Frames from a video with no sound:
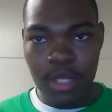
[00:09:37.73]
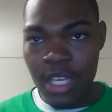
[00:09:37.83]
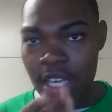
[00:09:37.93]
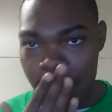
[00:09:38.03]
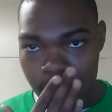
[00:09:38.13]

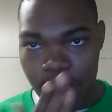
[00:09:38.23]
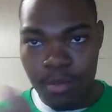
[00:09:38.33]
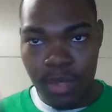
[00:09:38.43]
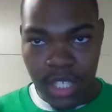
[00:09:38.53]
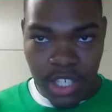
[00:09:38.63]
please,
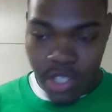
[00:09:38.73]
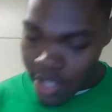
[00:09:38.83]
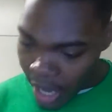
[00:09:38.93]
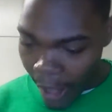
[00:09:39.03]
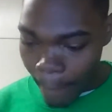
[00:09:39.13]

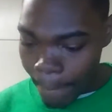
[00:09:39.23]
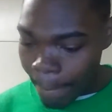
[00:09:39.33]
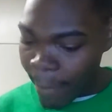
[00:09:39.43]
just go.